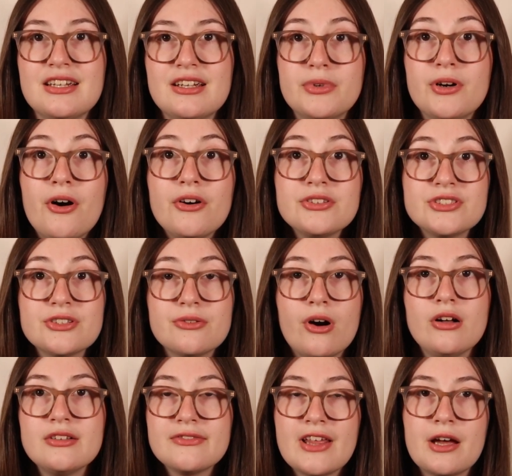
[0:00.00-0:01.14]
but also
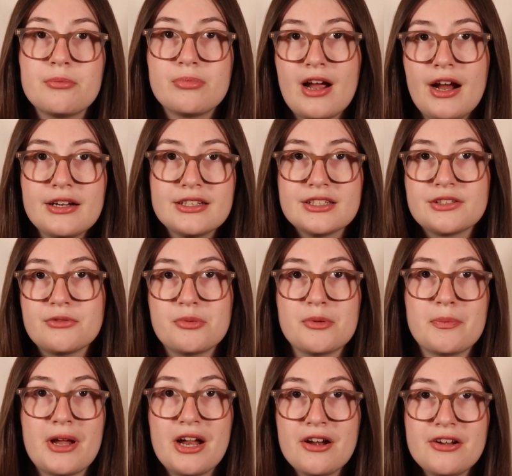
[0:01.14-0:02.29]
all of that practice will
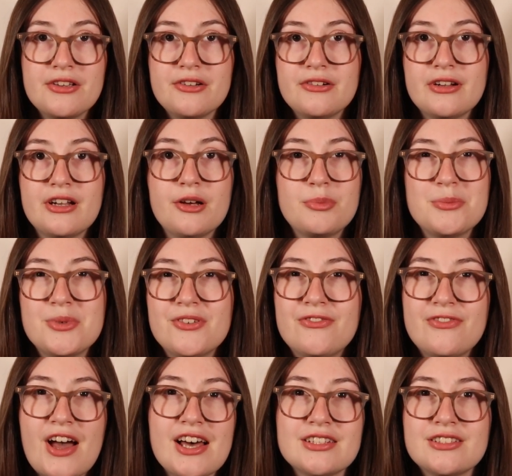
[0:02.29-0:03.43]
prepare you and help you move
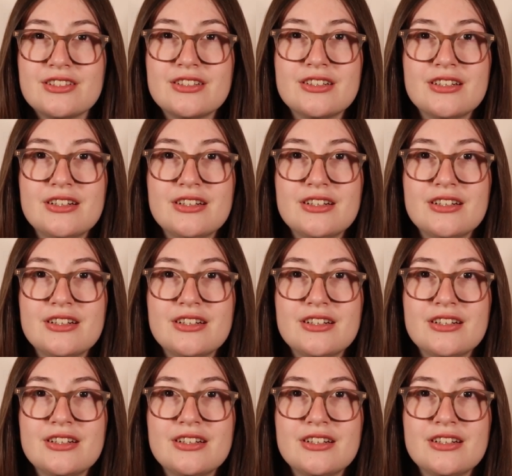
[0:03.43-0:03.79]
faster,